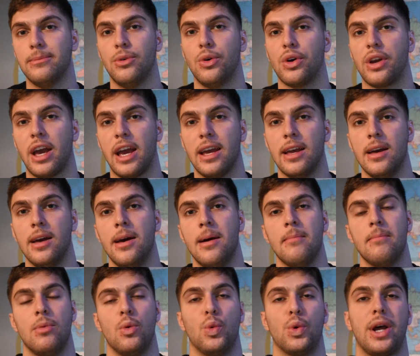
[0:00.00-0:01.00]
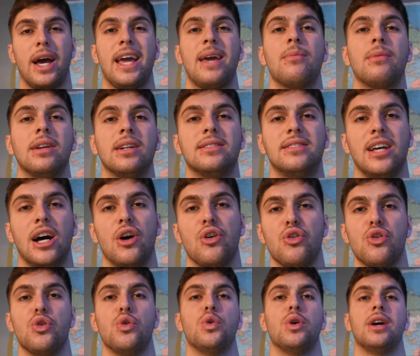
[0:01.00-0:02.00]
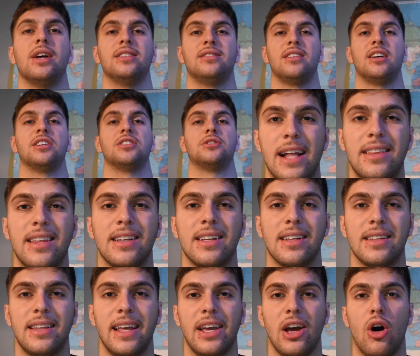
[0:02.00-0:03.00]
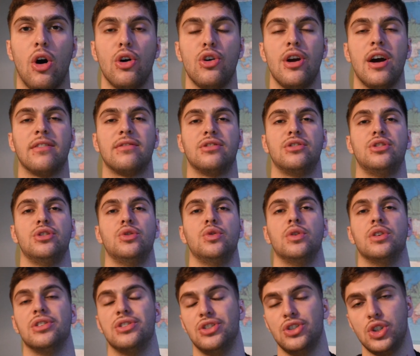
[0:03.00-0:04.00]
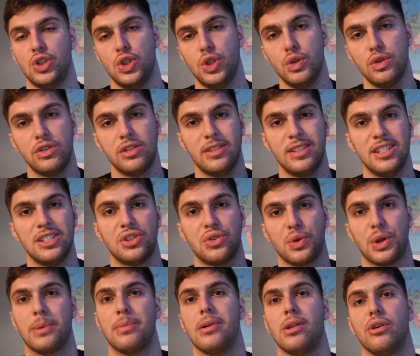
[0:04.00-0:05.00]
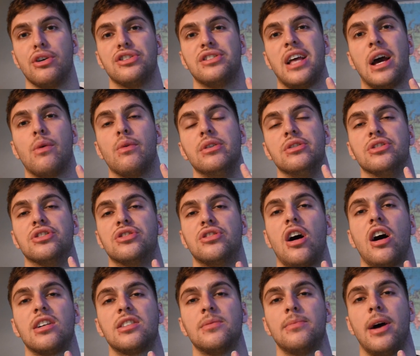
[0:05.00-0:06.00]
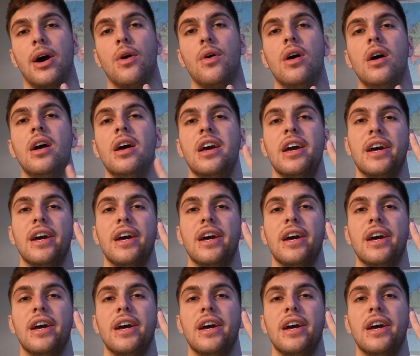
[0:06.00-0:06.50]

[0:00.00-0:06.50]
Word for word: Okay, but what I am going to tell you is this: at the end of the day, all you have to do is use these three pillars that we just talked about